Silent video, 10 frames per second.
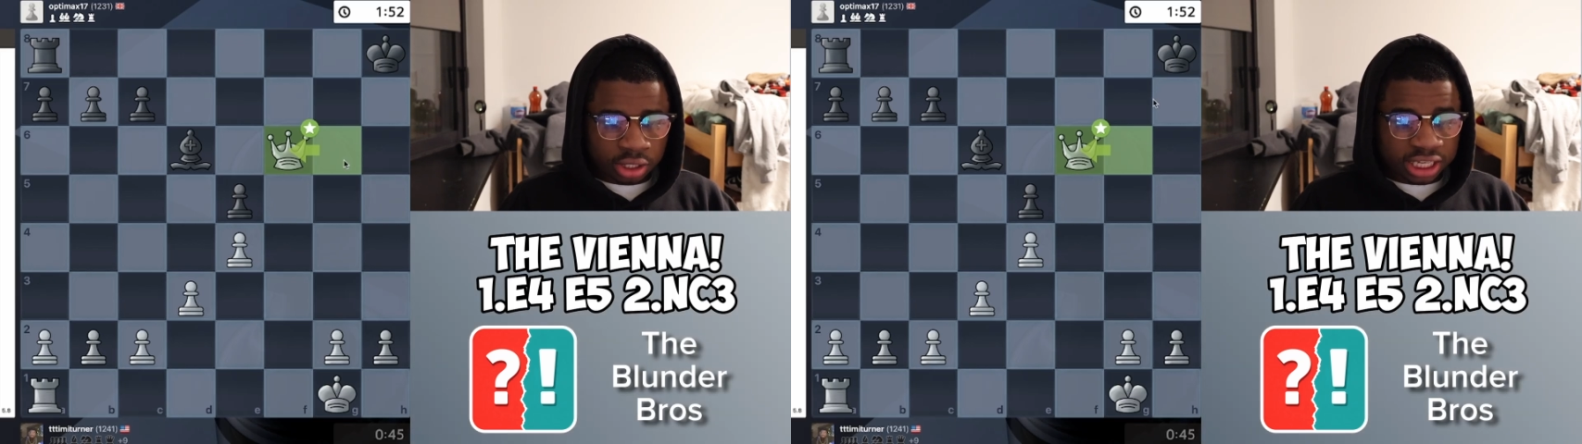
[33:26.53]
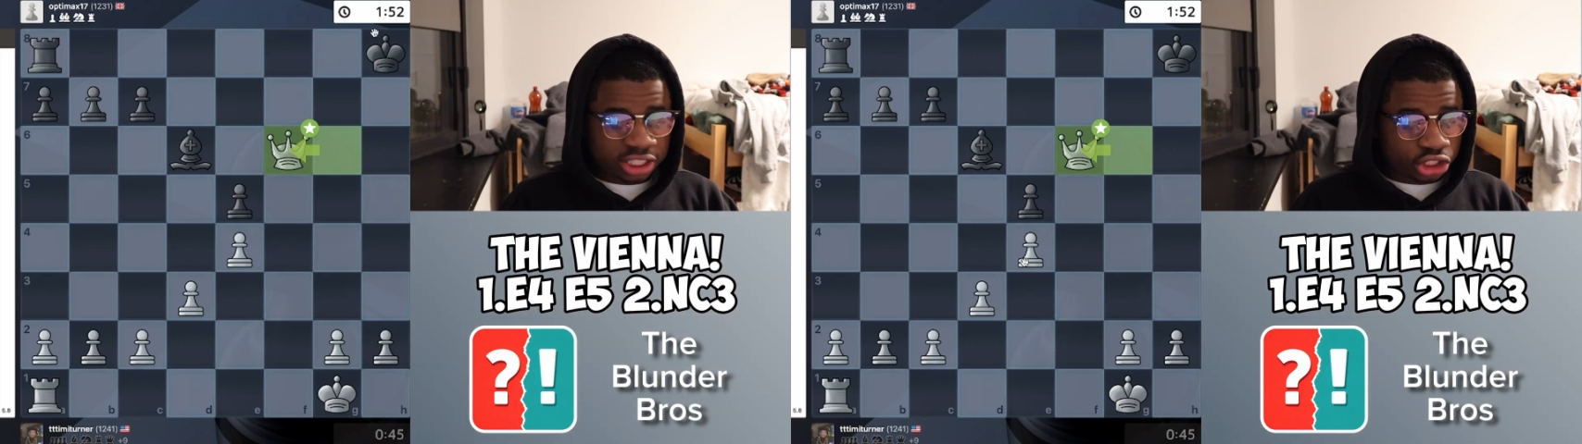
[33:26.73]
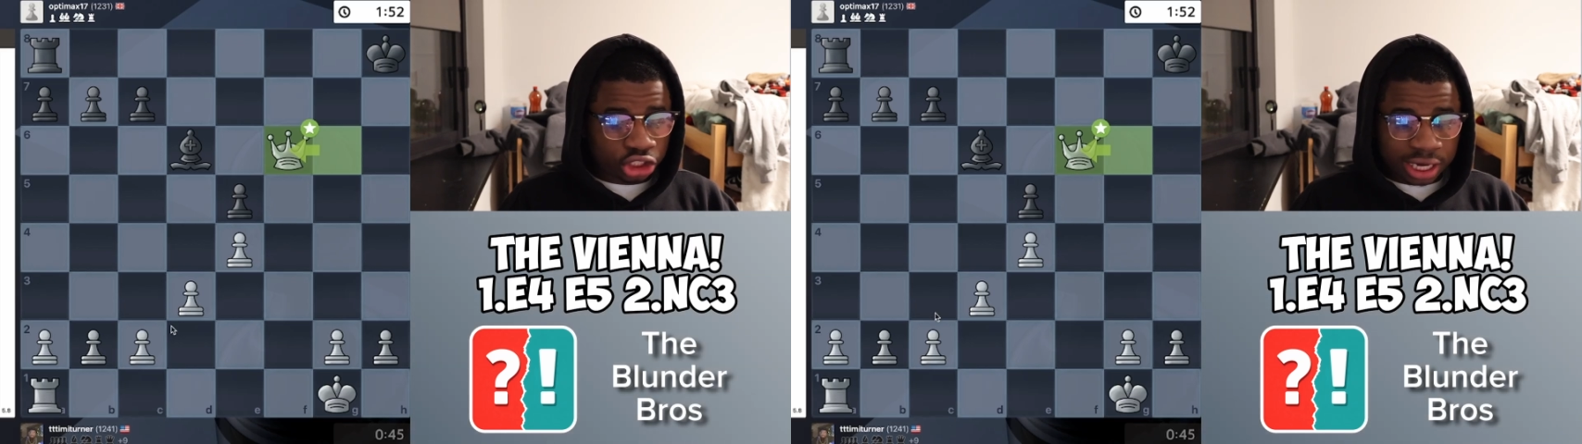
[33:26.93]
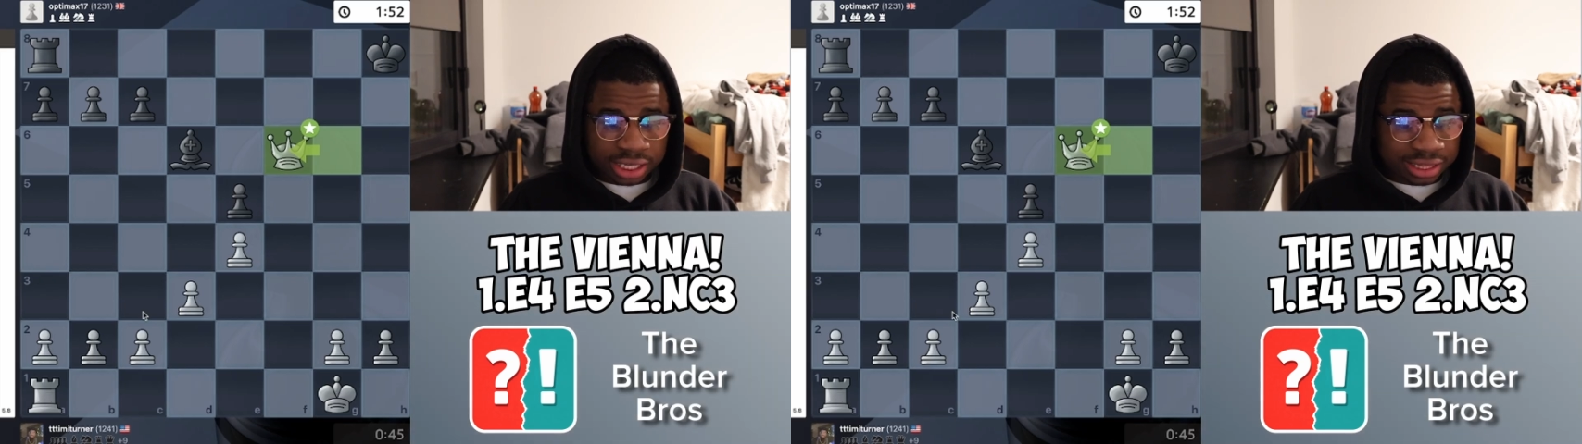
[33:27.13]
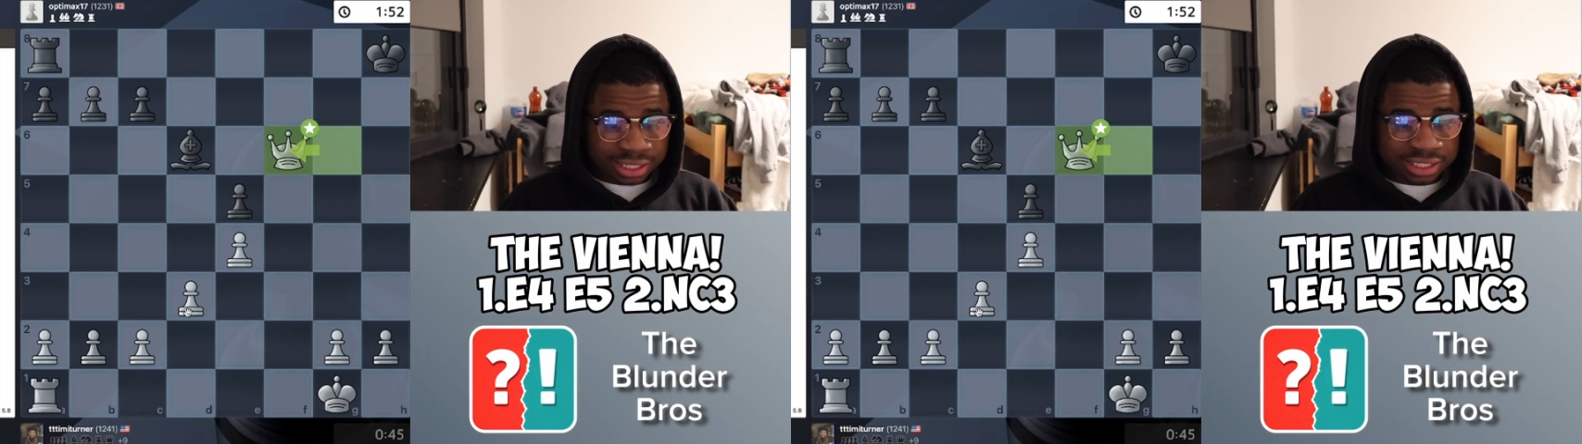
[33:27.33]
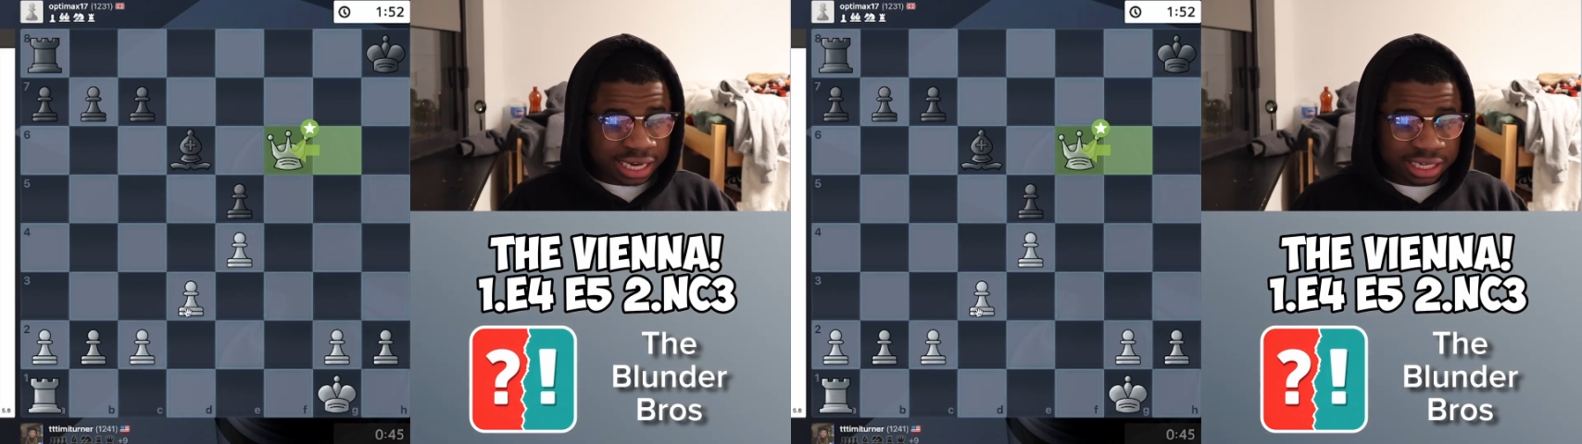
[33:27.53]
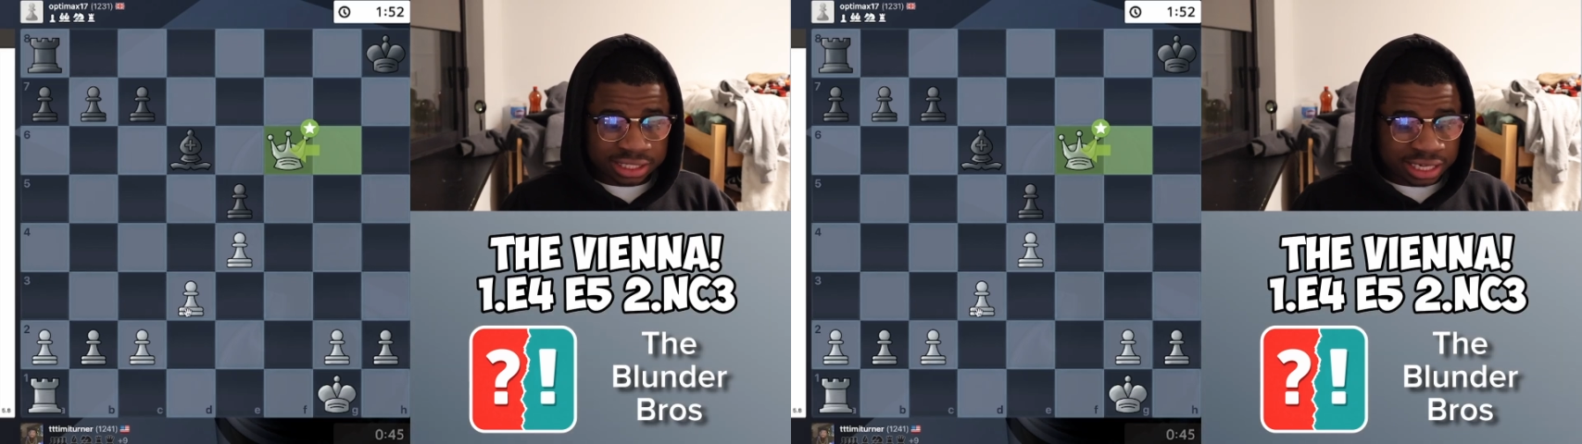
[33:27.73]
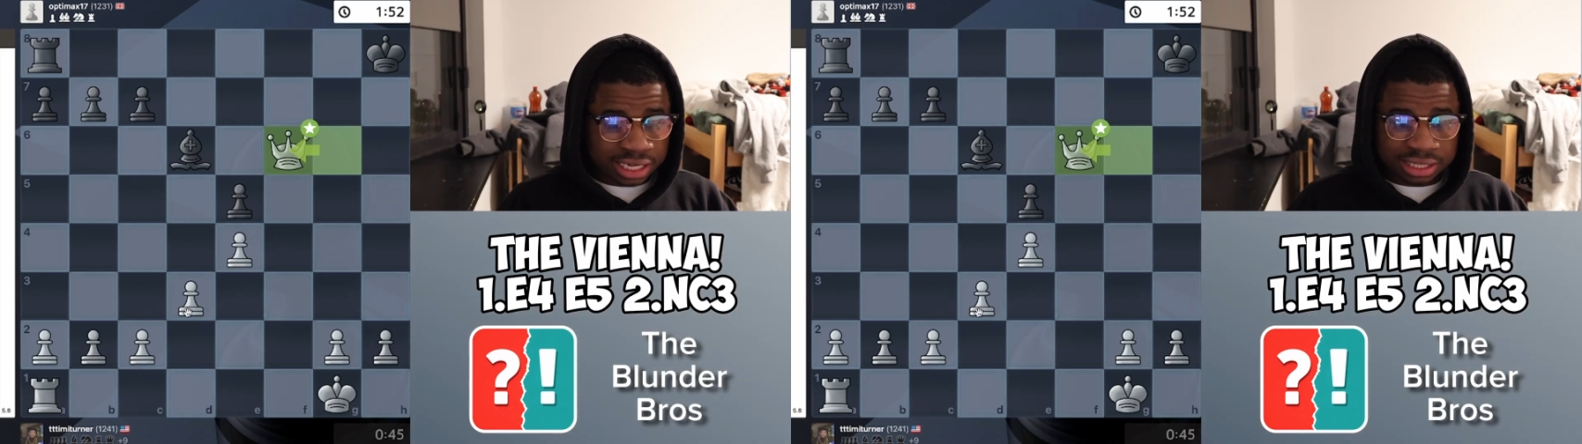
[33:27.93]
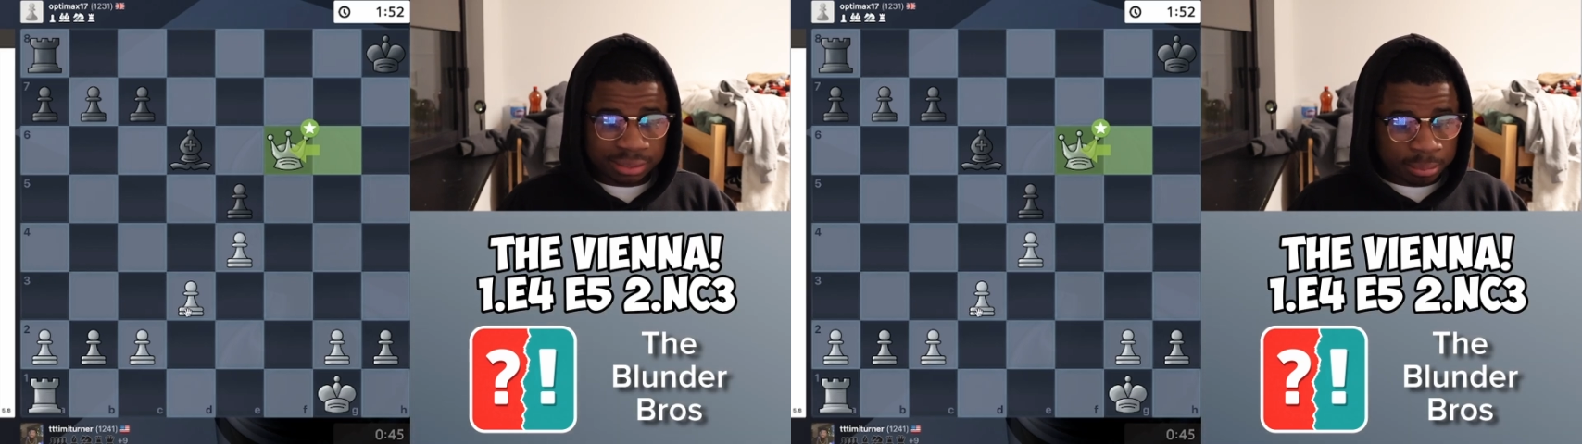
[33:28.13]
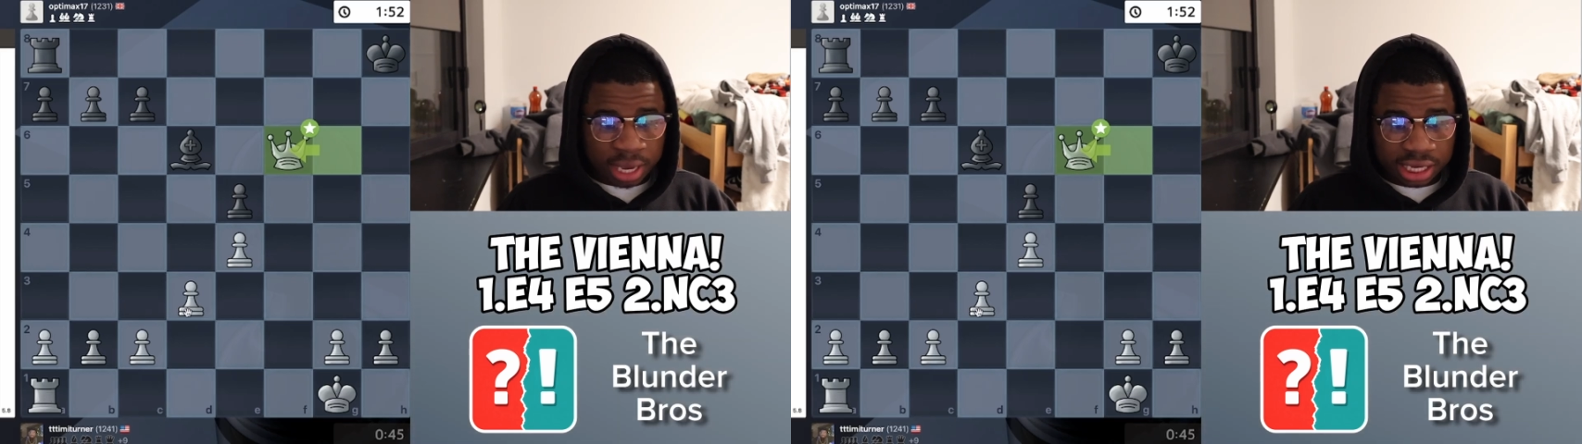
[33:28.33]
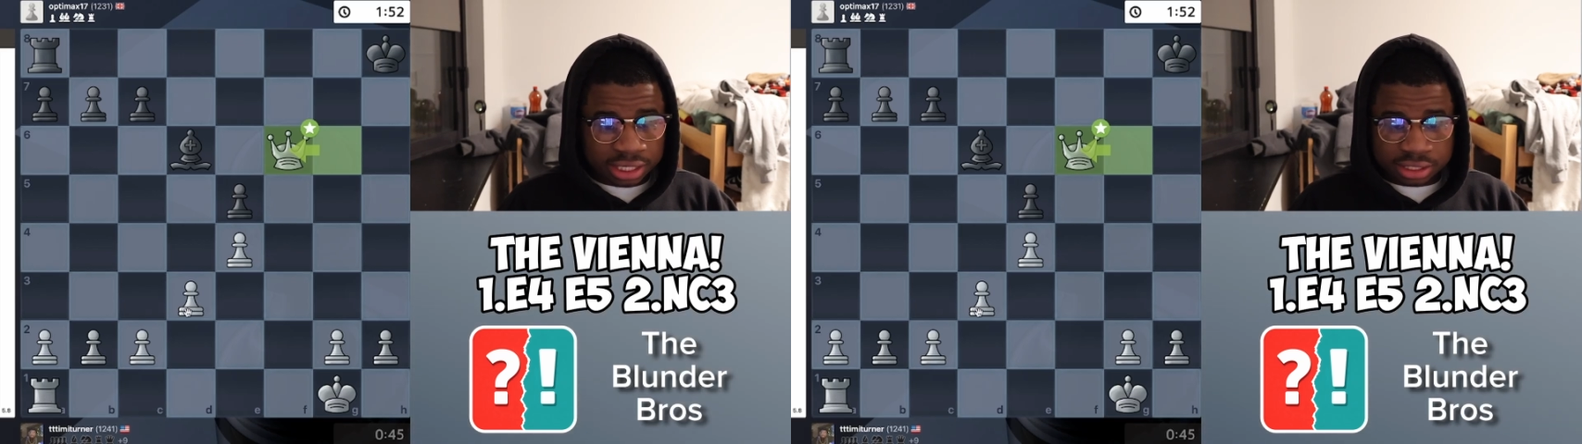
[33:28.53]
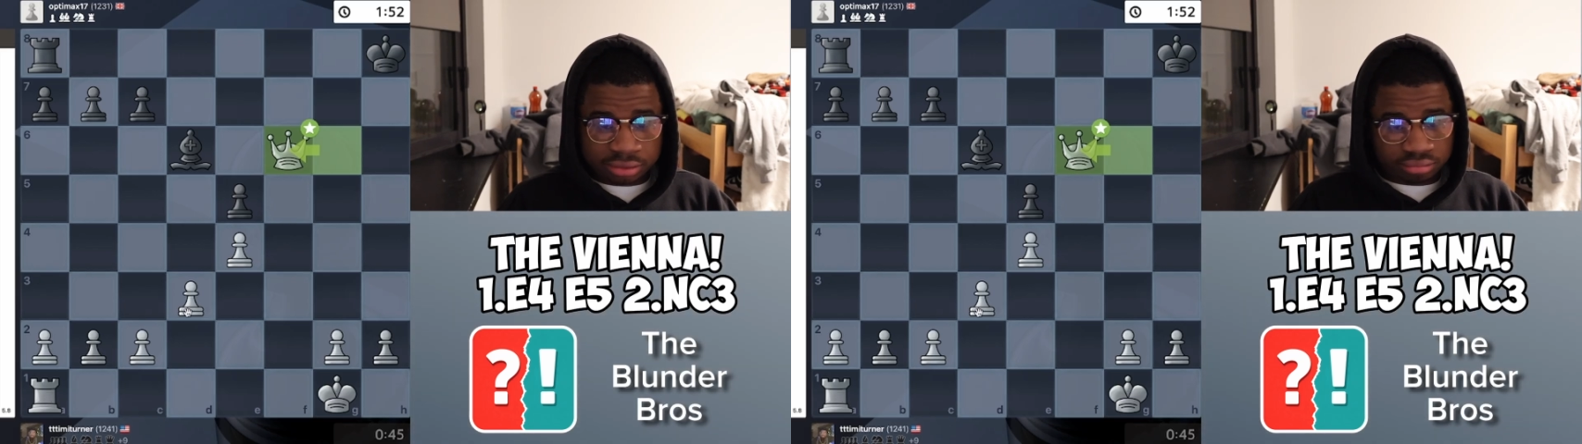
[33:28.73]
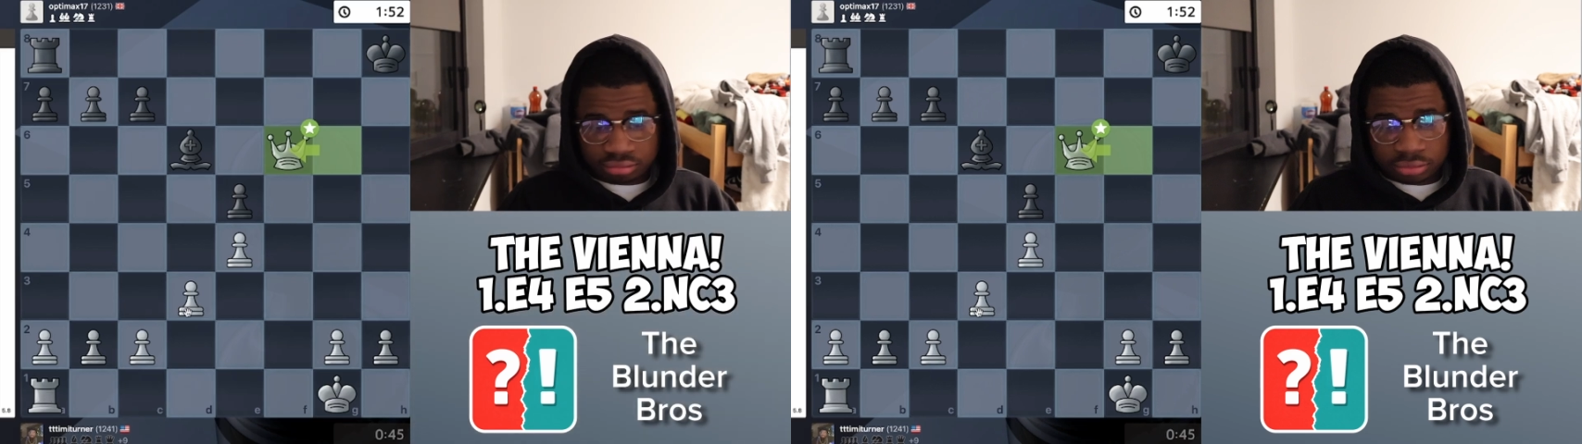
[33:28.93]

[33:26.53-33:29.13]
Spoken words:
It's a check. The mate is